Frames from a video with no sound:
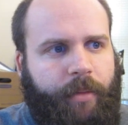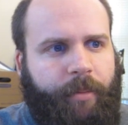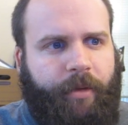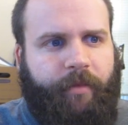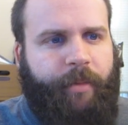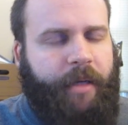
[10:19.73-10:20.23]

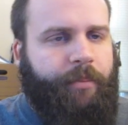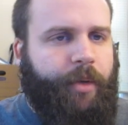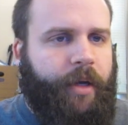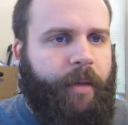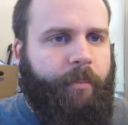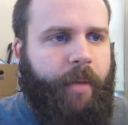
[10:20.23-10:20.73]
People have been
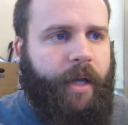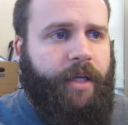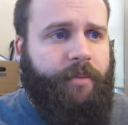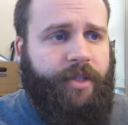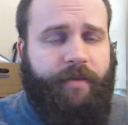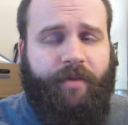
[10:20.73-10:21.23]
putting
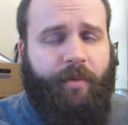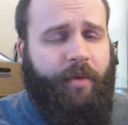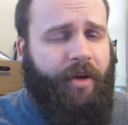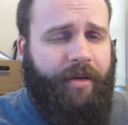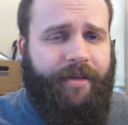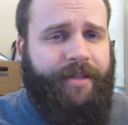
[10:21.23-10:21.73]
monuments of the
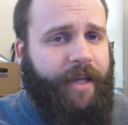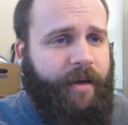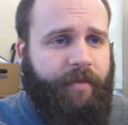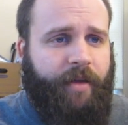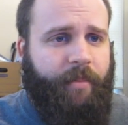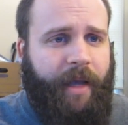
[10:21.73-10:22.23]
wrong
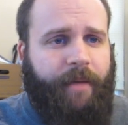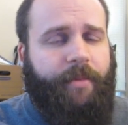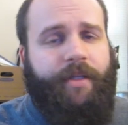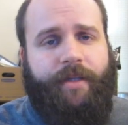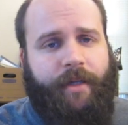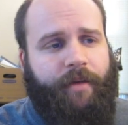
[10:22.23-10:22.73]
set of
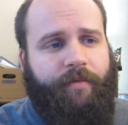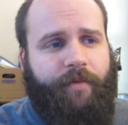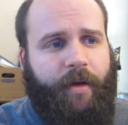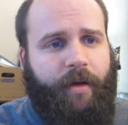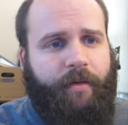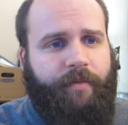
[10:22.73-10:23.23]
commandments in
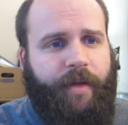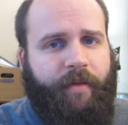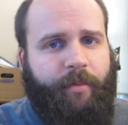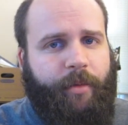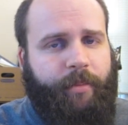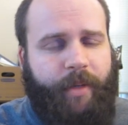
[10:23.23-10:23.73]
front of
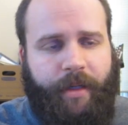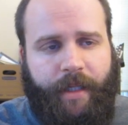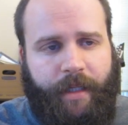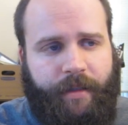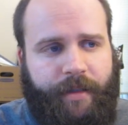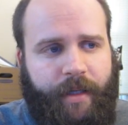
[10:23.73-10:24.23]
government
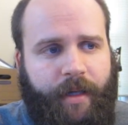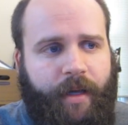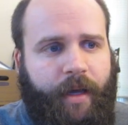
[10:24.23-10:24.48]
buildings,